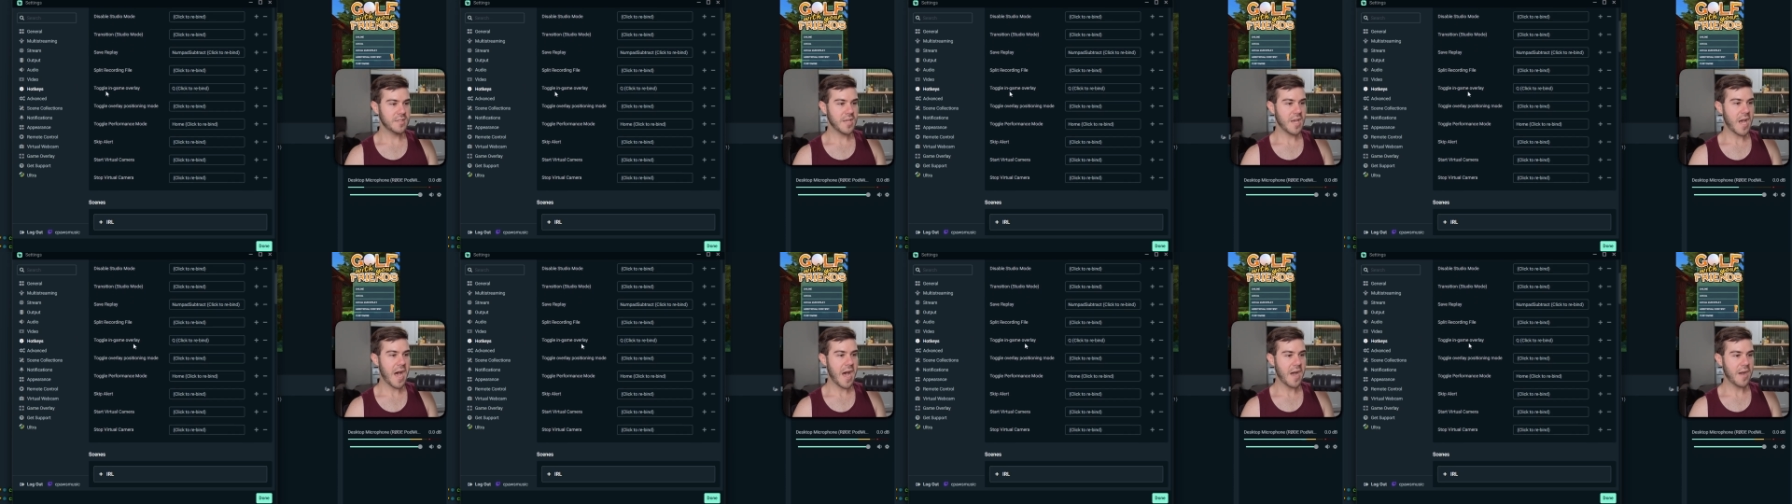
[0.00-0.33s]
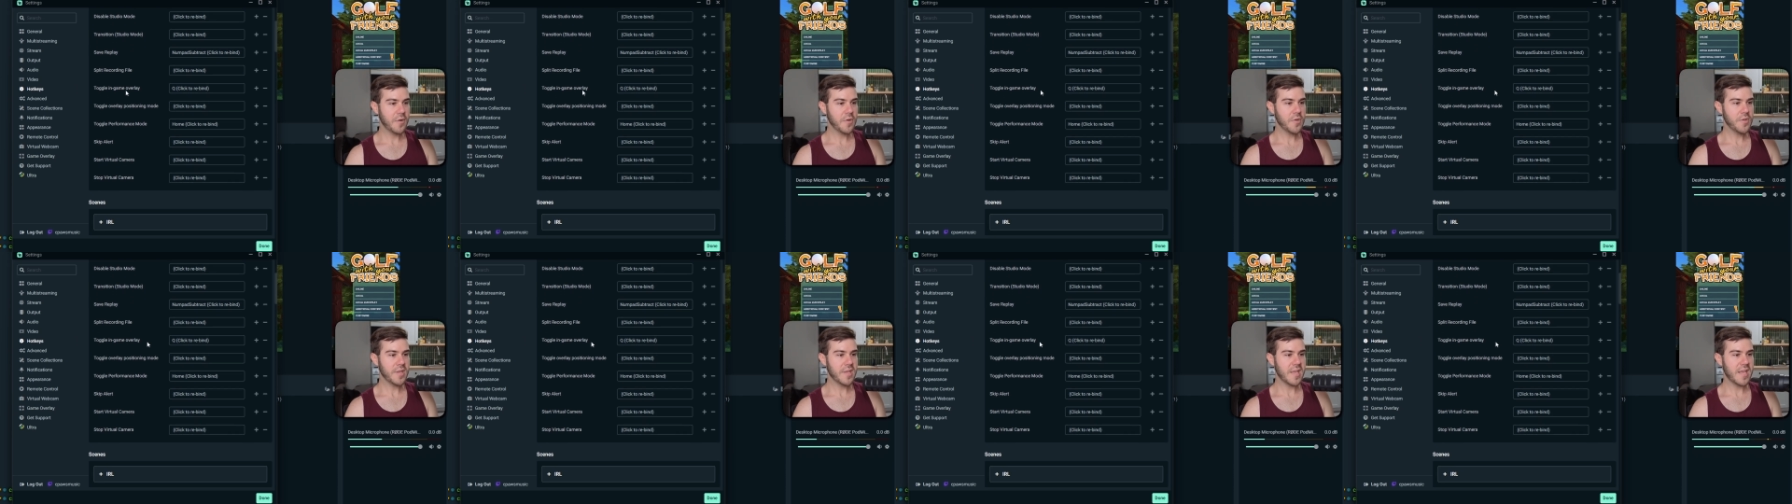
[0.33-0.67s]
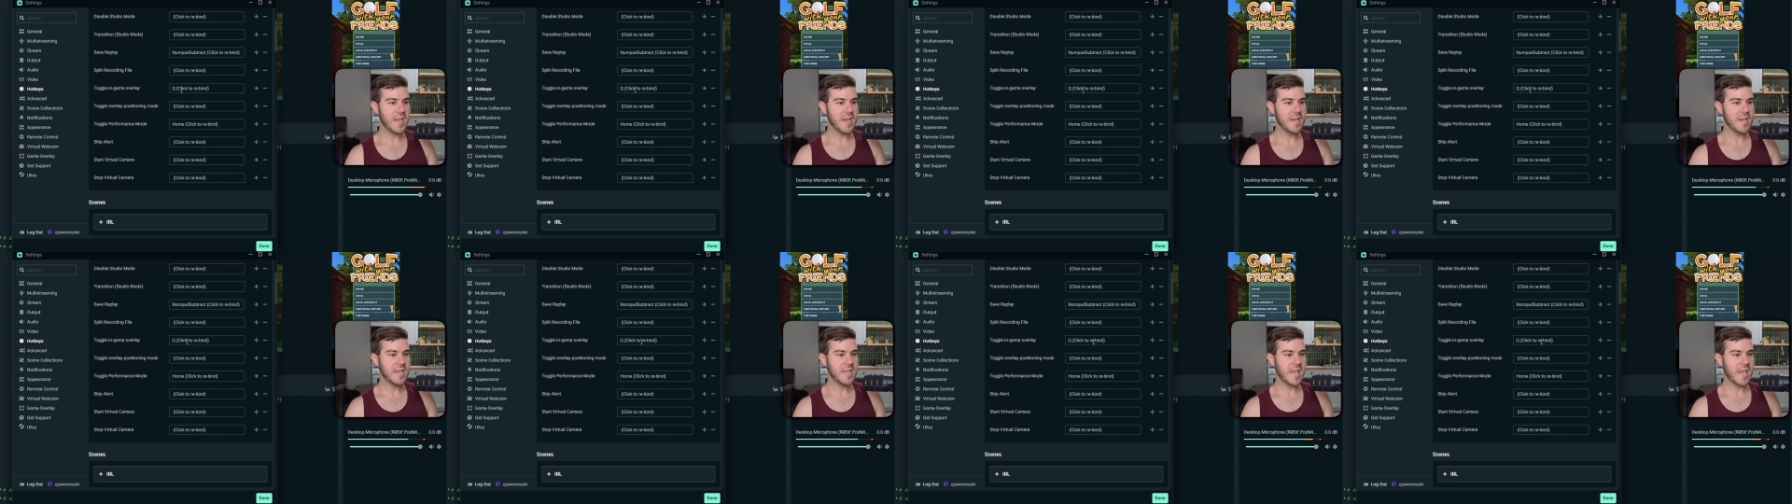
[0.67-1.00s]
toggle
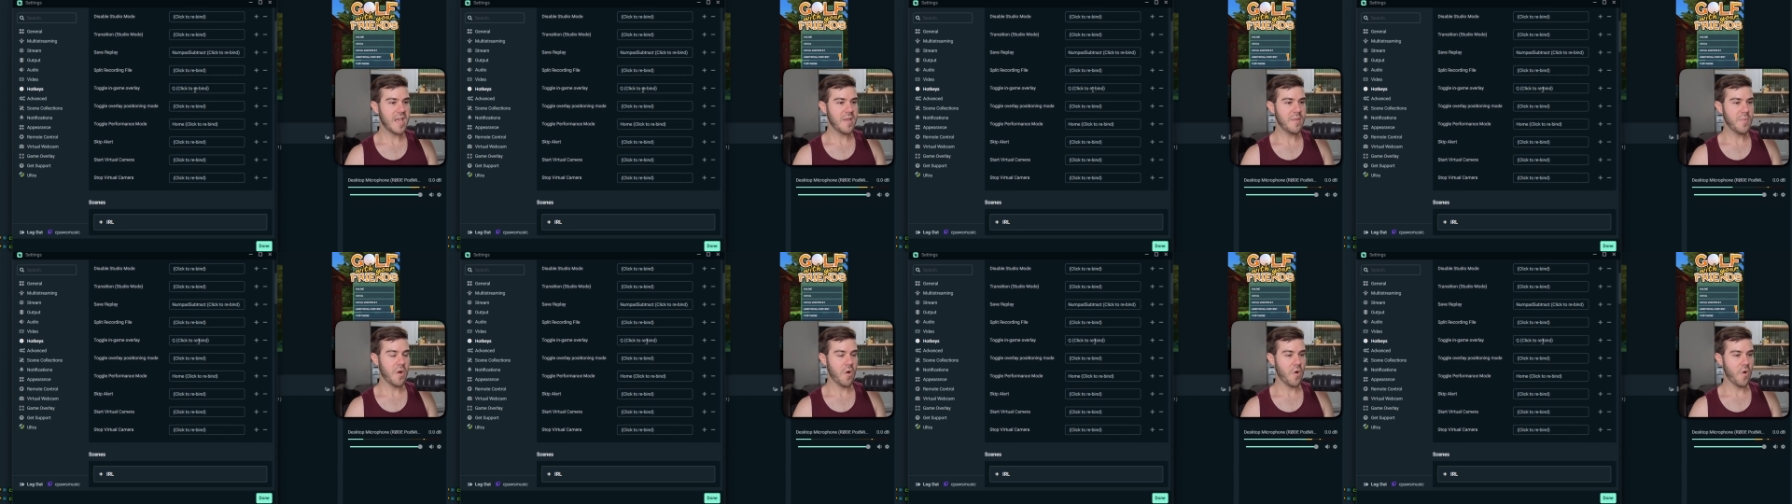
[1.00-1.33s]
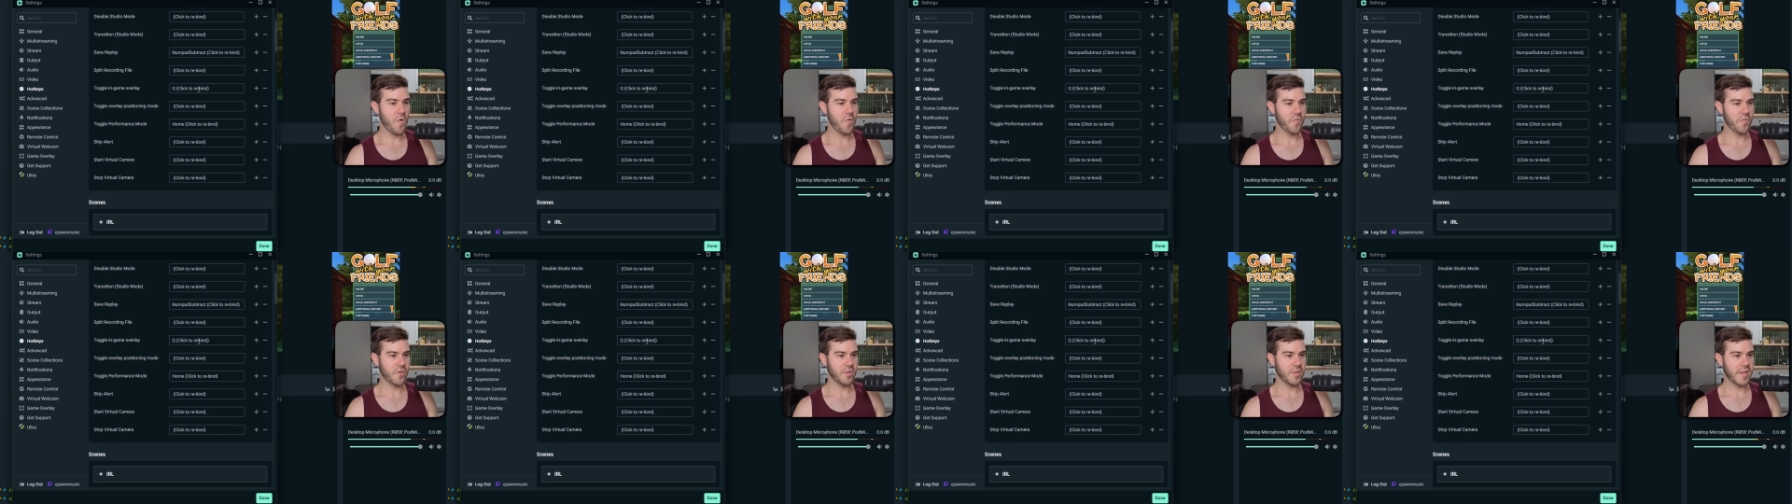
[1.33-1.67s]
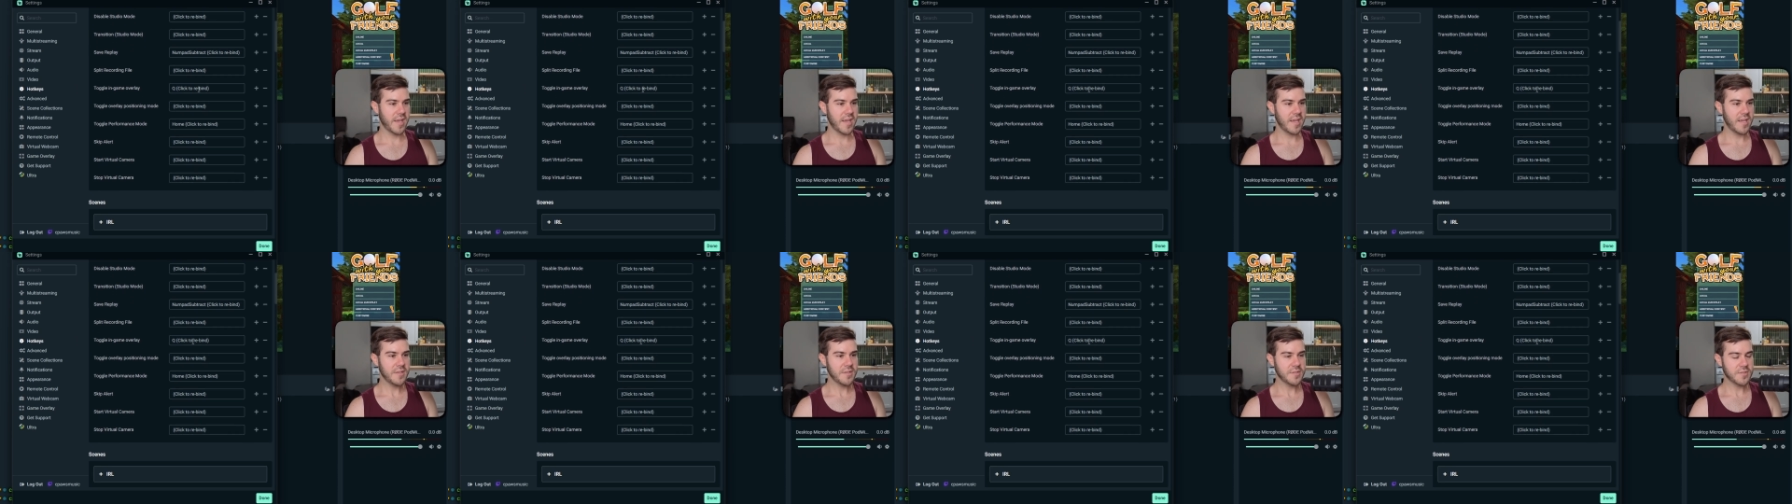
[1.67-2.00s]
in-game
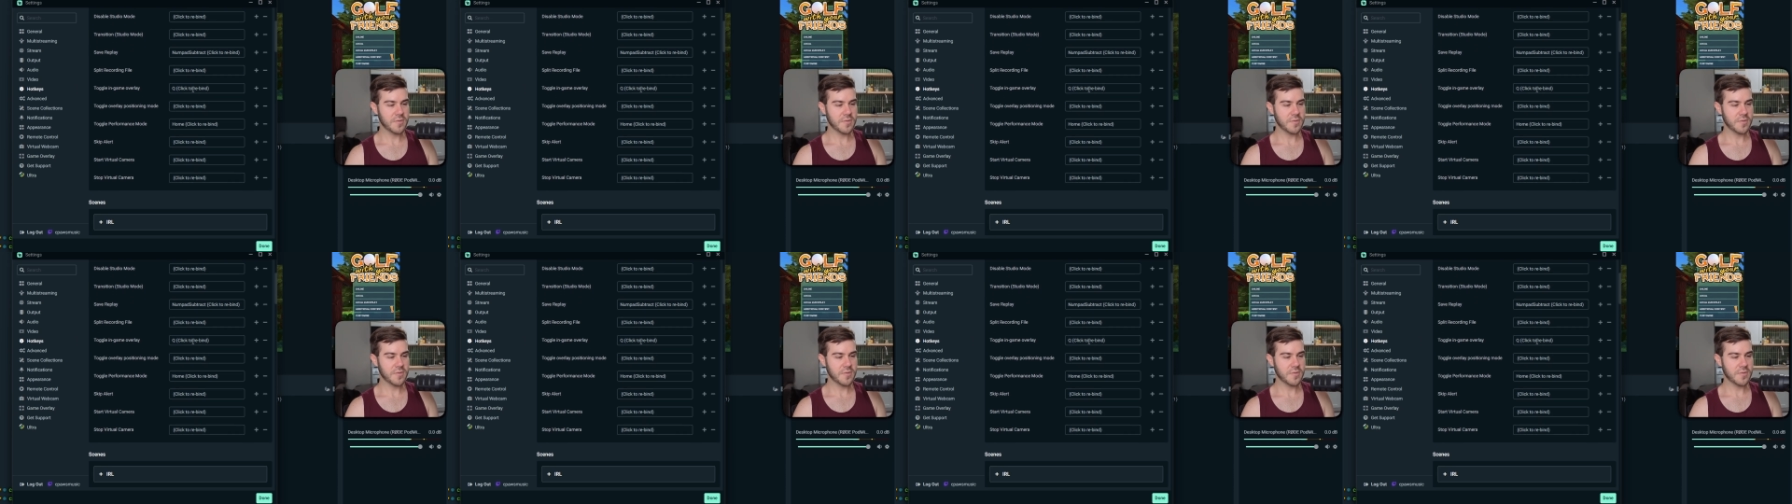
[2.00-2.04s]
overlay,